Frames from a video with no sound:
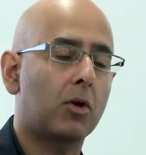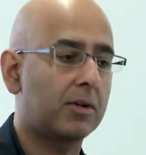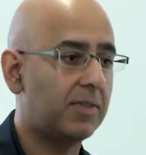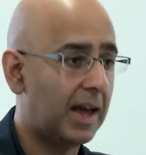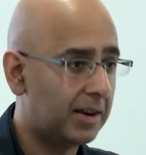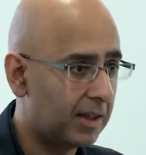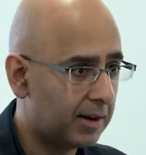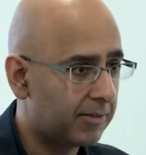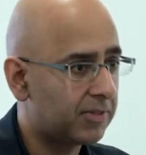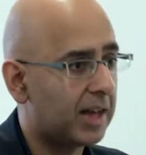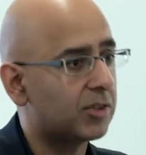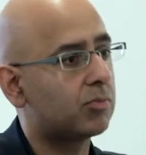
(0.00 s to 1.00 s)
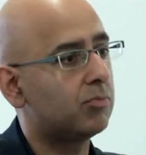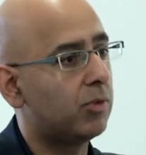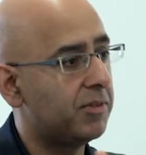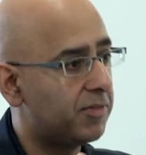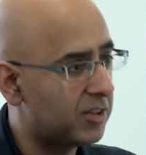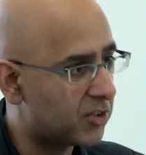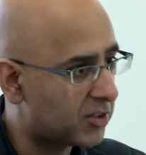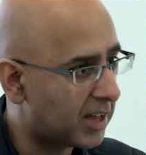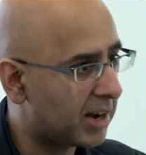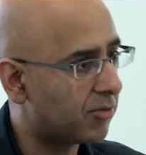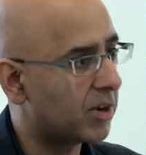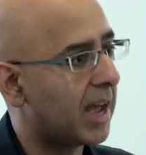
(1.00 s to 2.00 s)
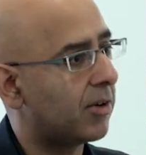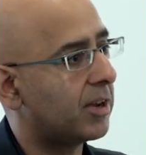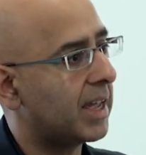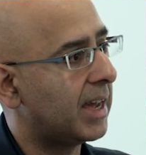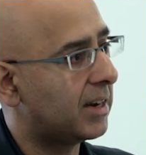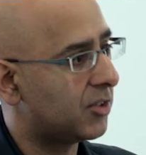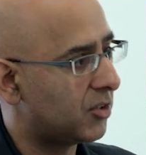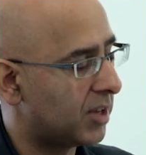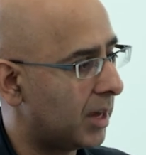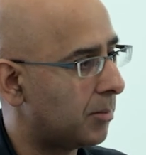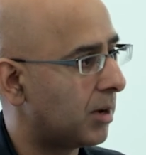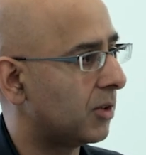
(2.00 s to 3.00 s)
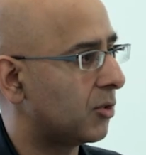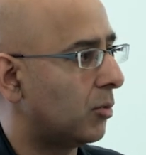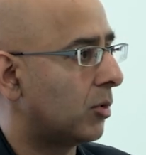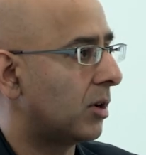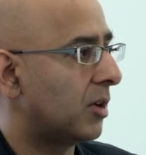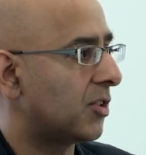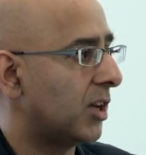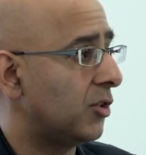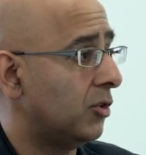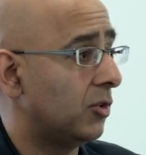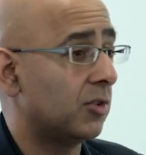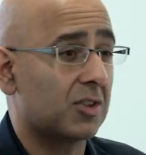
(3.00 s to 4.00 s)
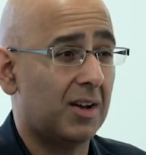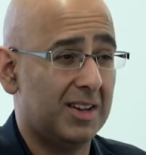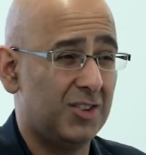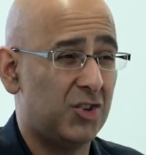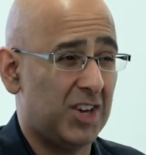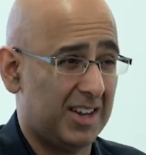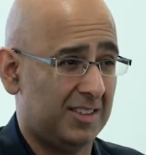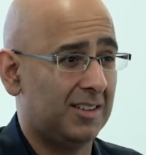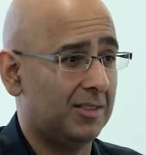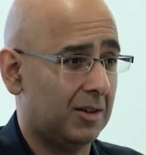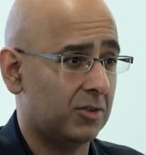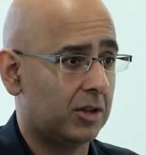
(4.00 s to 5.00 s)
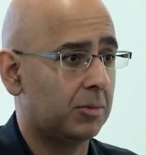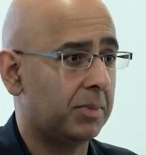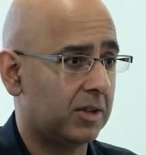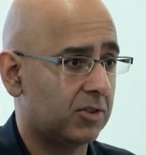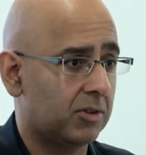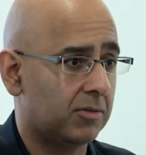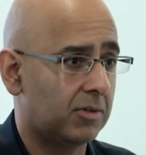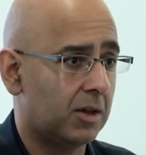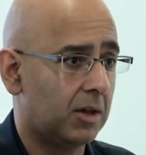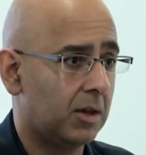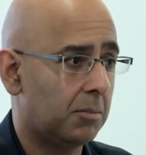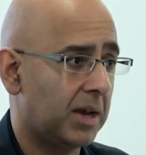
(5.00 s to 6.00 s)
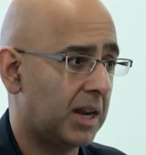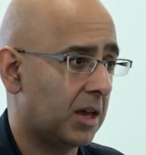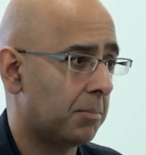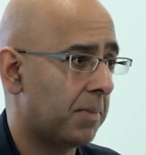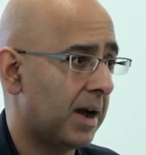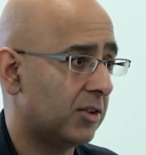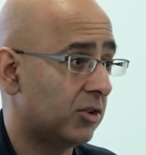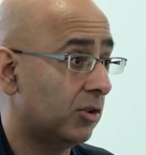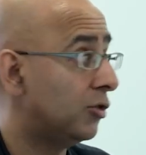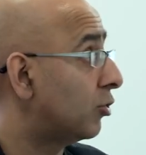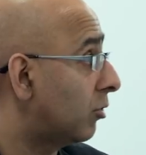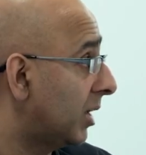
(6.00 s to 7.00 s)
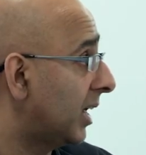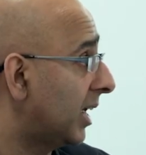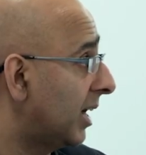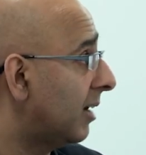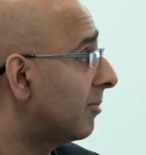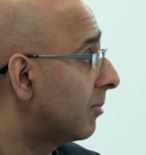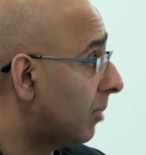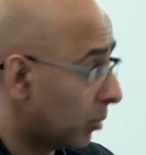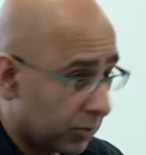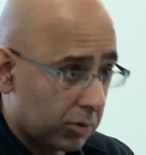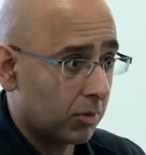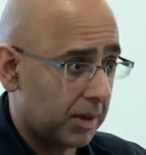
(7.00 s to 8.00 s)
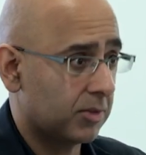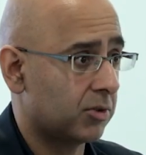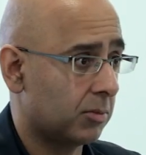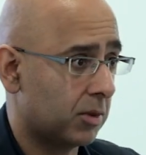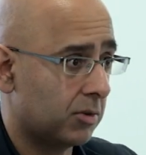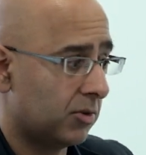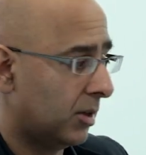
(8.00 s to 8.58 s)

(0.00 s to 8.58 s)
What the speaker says: along with that. And if that's revisited every now and again as a team and as an organisation, you can start injecting those little bits of meaning and passion and joy again. But we'll talk about some of those